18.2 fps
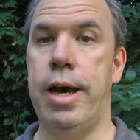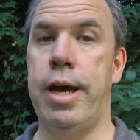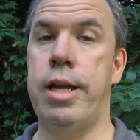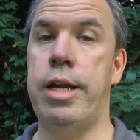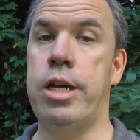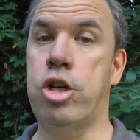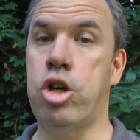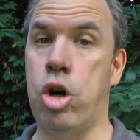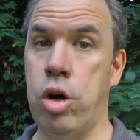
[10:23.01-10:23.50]

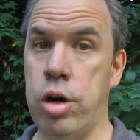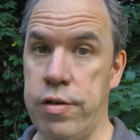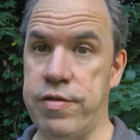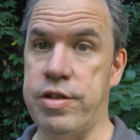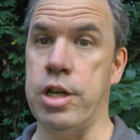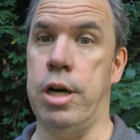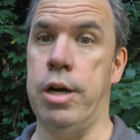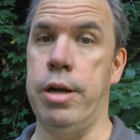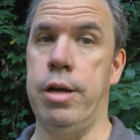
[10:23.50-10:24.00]
and he could
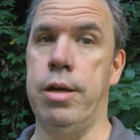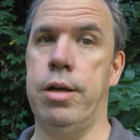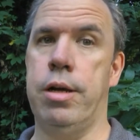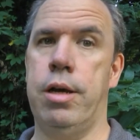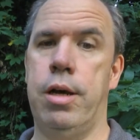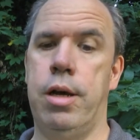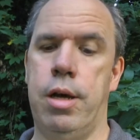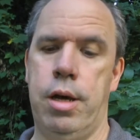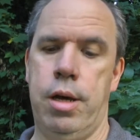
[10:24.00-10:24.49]
have done.
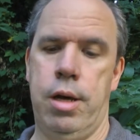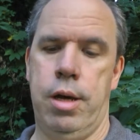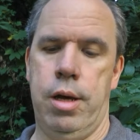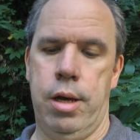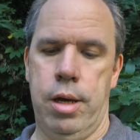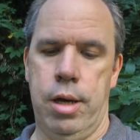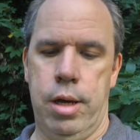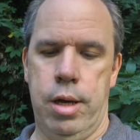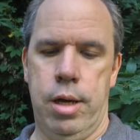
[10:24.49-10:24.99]

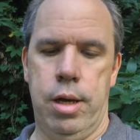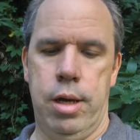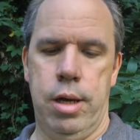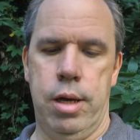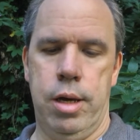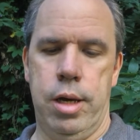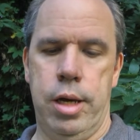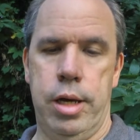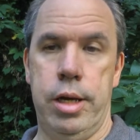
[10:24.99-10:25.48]

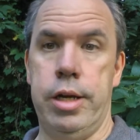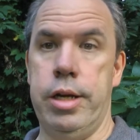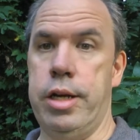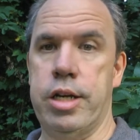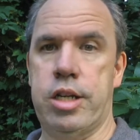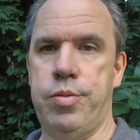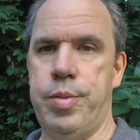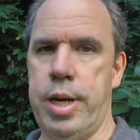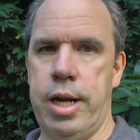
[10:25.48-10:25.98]
He didn't
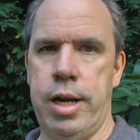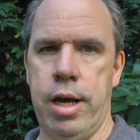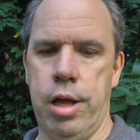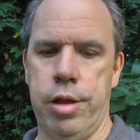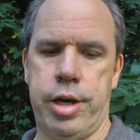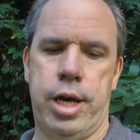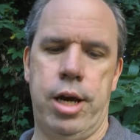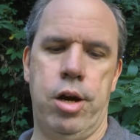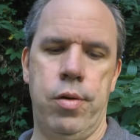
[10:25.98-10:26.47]
expand
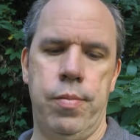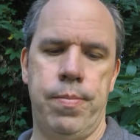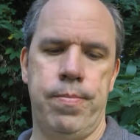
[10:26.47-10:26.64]
healthcare.